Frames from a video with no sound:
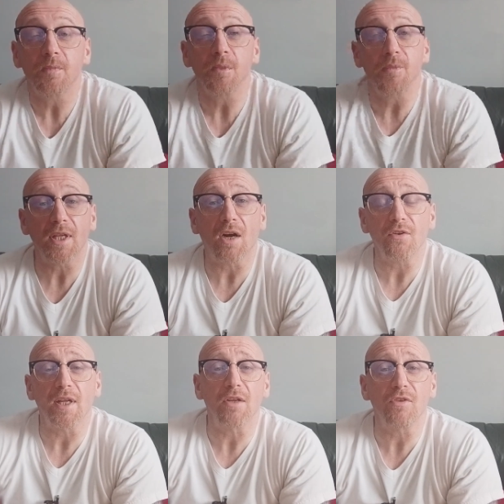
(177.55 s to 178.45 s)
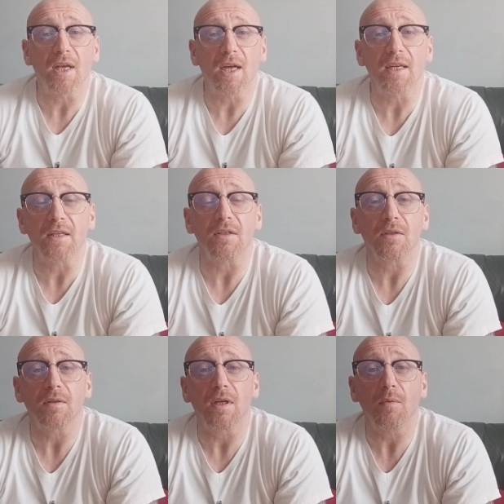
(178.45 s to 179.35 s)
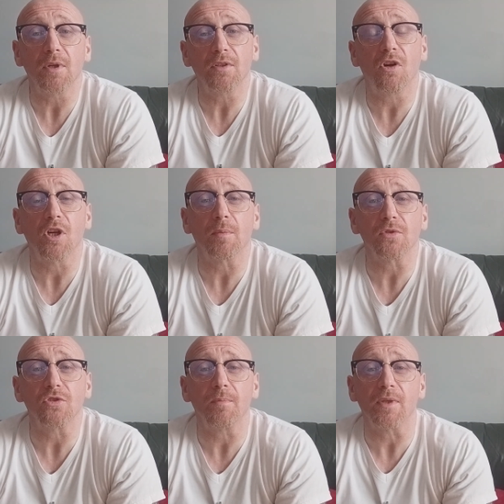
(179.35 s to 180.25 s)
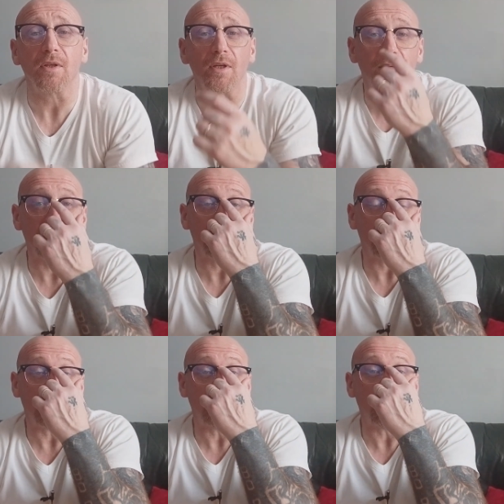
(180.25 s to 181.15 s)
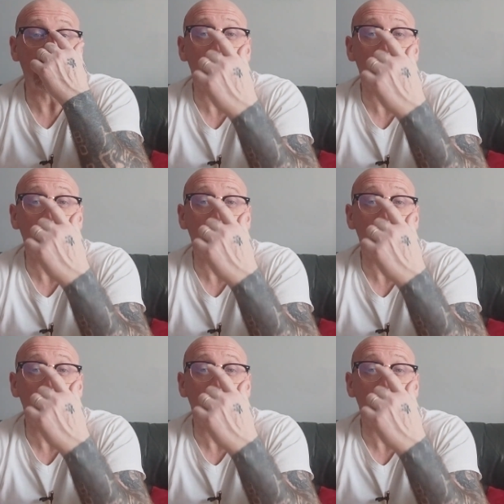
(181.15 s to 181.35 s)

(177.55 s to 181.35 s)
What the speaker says: But regarding Henry Halligan, I want to talk about something there now, and I'm going to